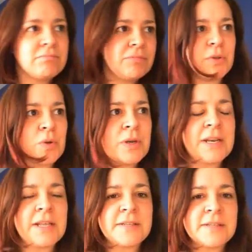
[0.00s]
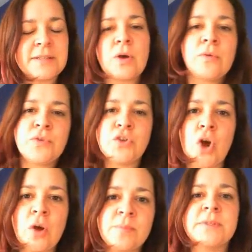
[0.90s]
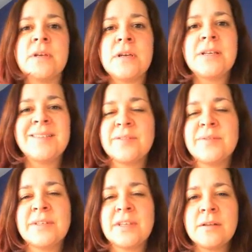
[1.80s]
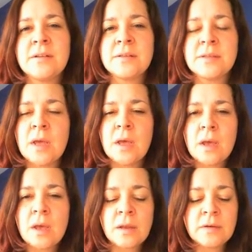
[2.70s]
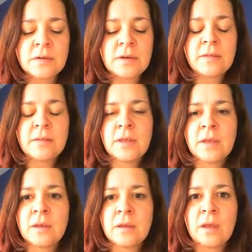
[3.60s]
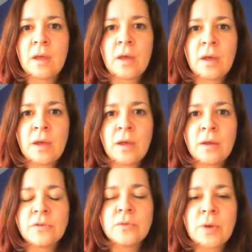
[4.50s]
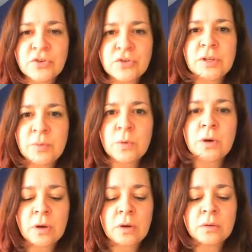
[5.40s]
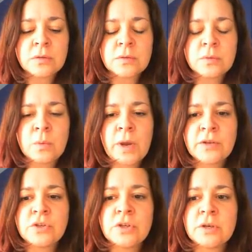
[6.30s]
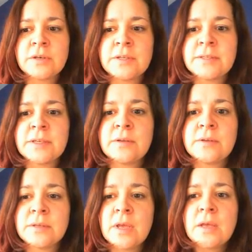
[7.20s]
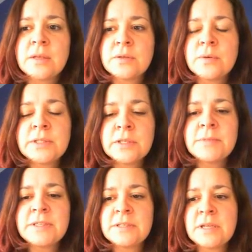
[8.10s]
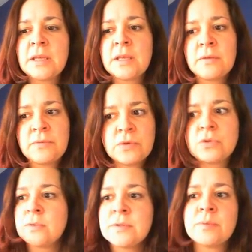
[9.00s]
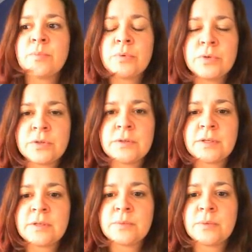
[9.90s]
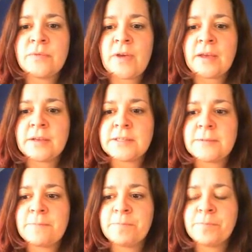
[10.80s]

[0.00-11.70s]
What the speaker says: lists of jobs and lists of skills and nothing to actually work on. So where did you learn these skills? So it's a mistake if you don't support your skills with facts.